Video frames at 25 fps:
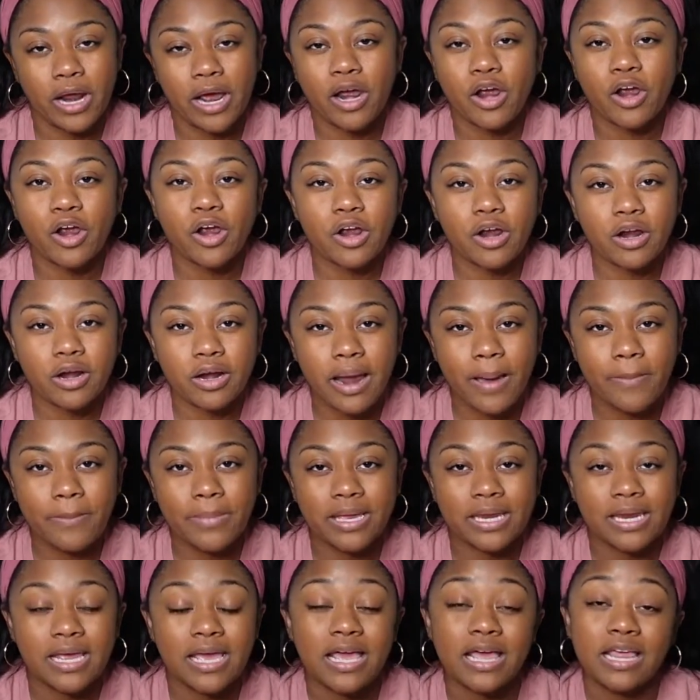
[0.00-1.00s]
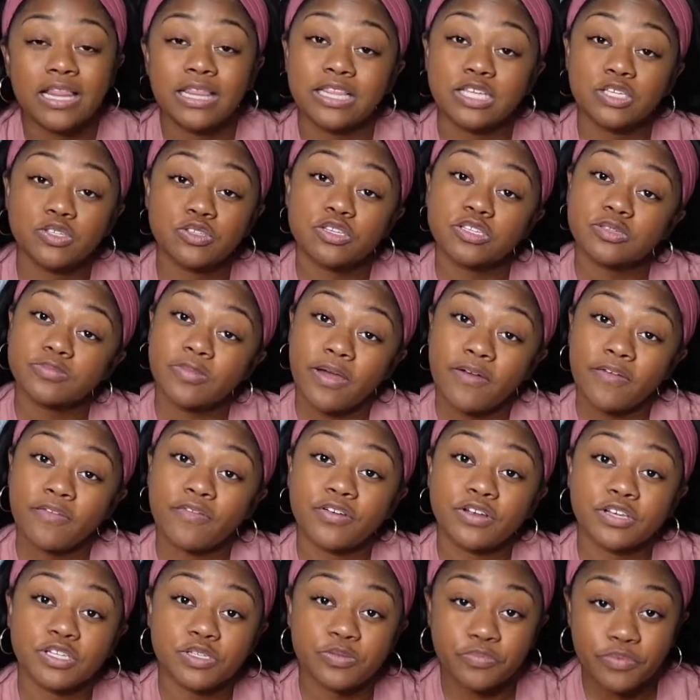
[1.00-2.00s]
heard. I mean, this was my
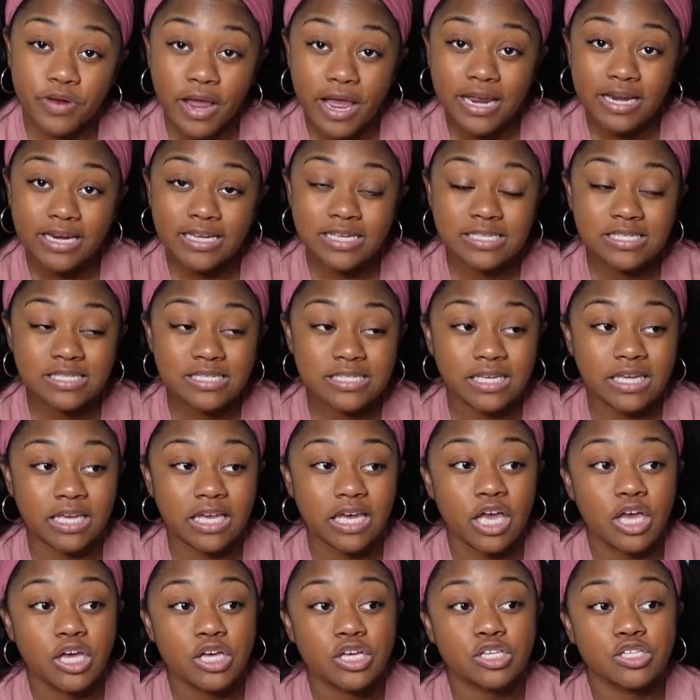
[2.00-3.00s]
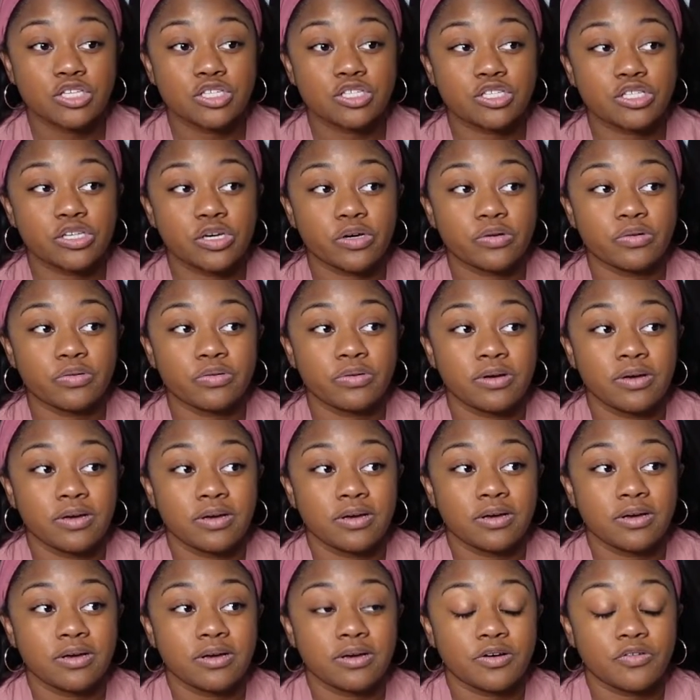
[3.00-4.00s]
first pregnancy, so
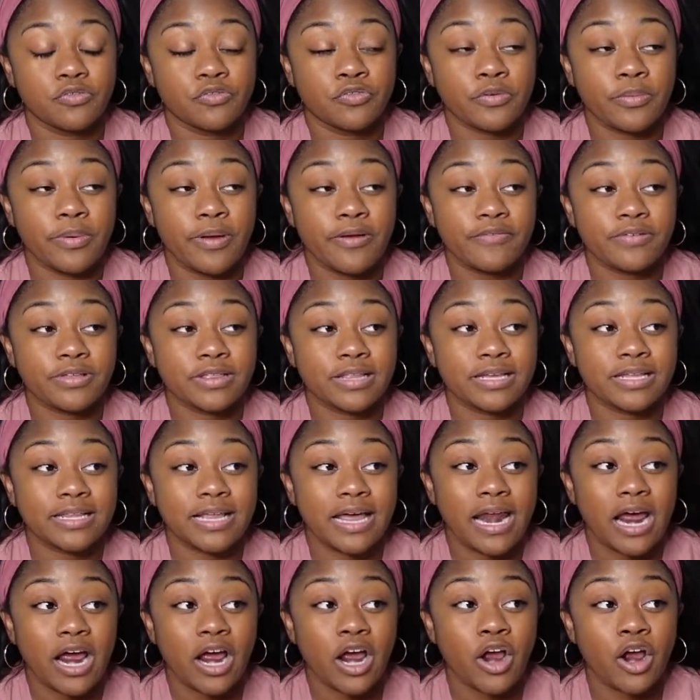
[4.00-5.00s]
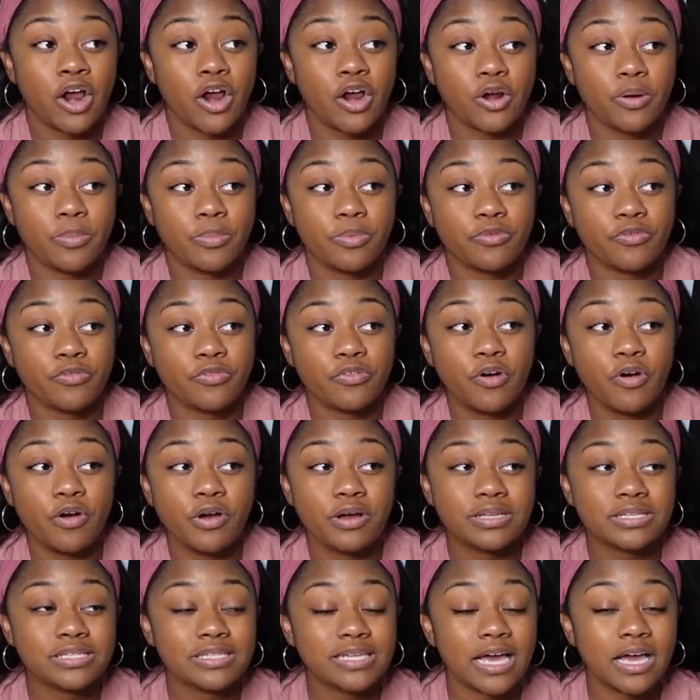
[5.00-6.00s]
from everything that I heard before,
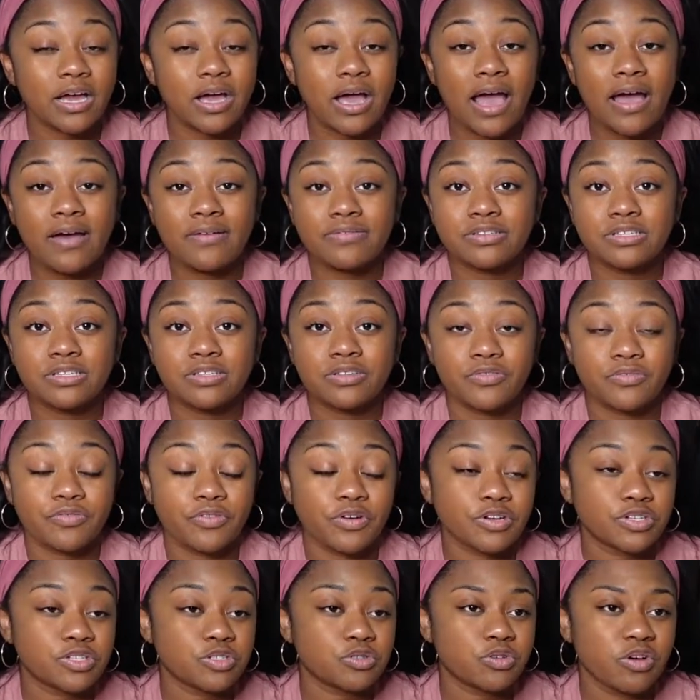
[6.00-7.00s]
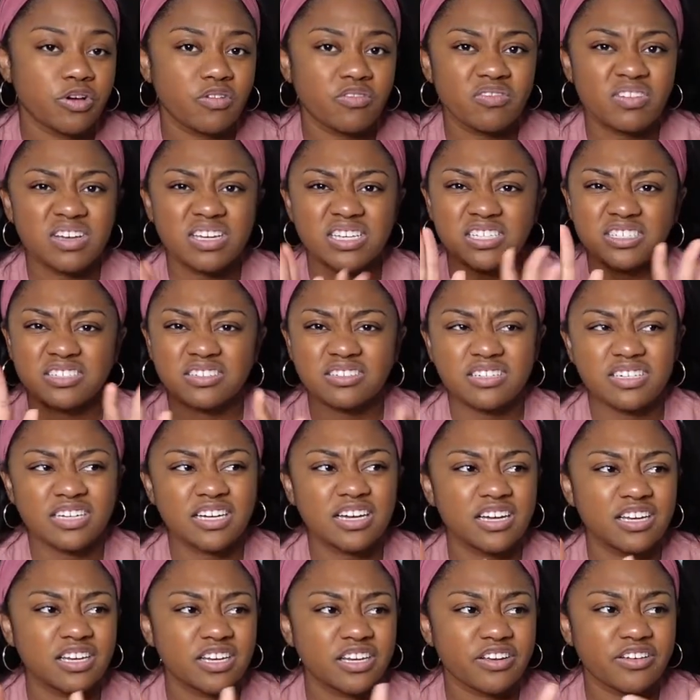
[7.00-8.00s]
it's like after the first 12 weeks, you're
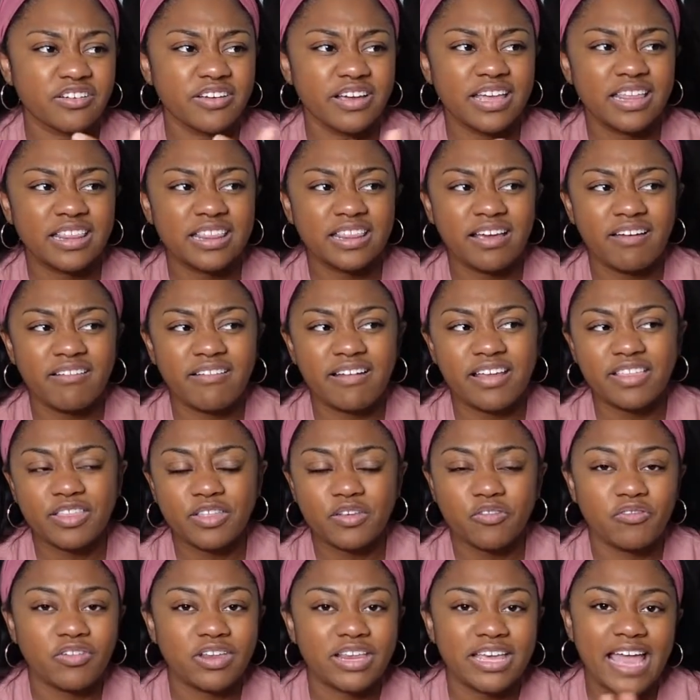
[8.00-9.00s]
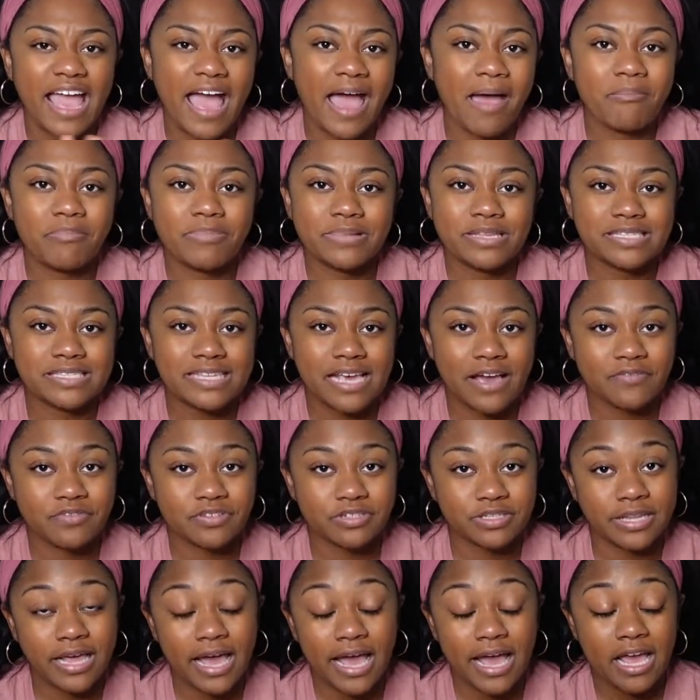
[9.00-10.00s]
good, you're in there, nothing really happens
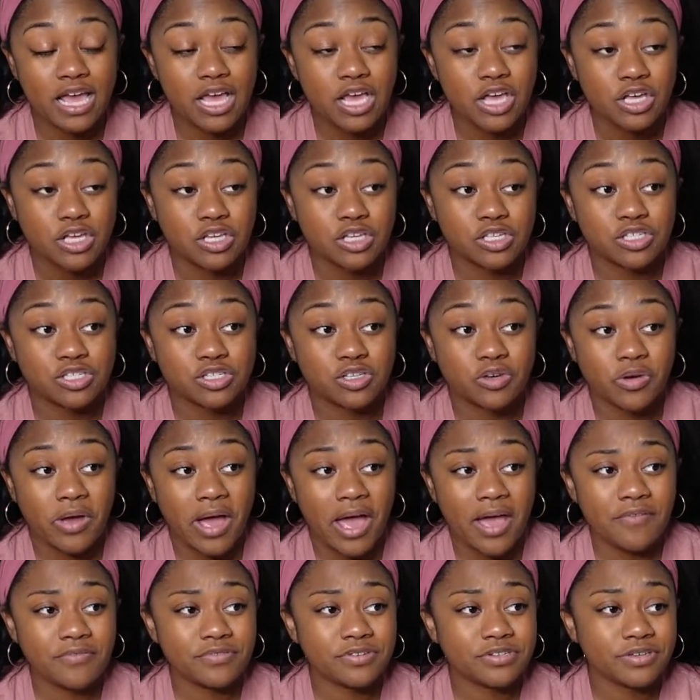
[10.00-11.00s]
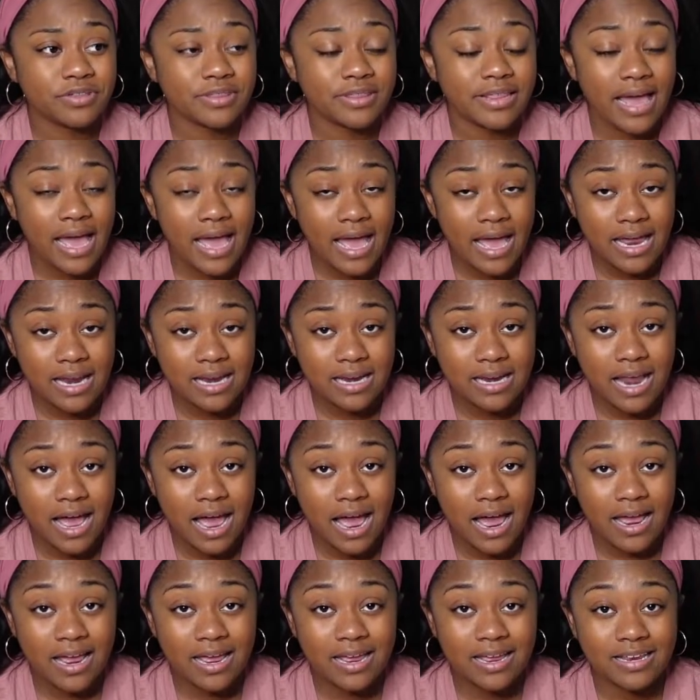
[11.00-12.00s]
after that. So after that,
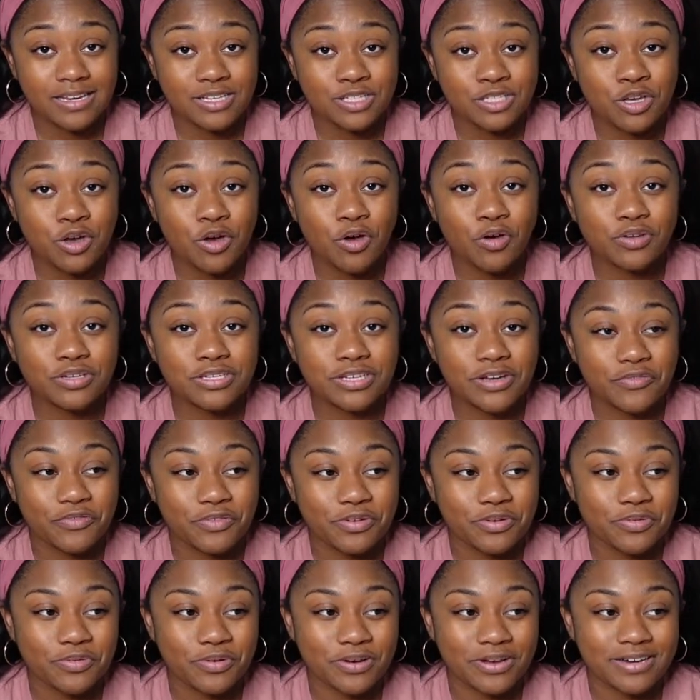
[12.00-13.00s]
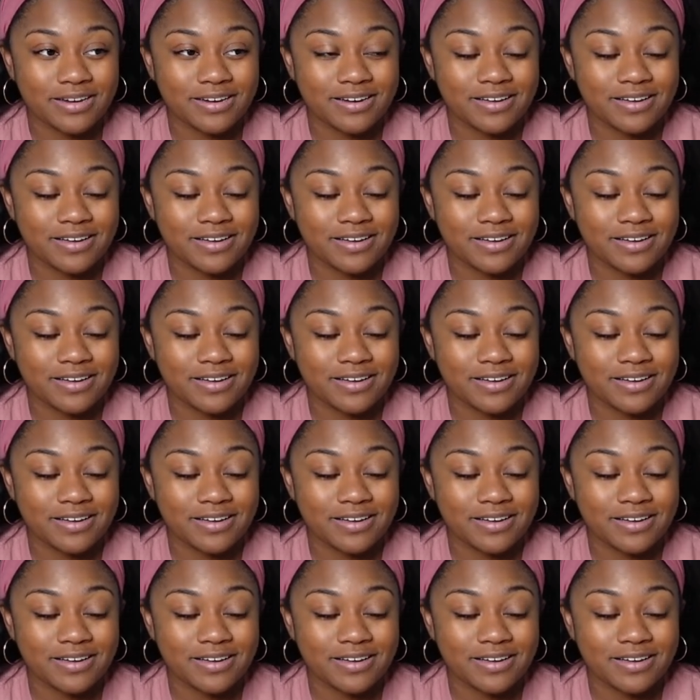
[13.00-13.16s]
I told everyone,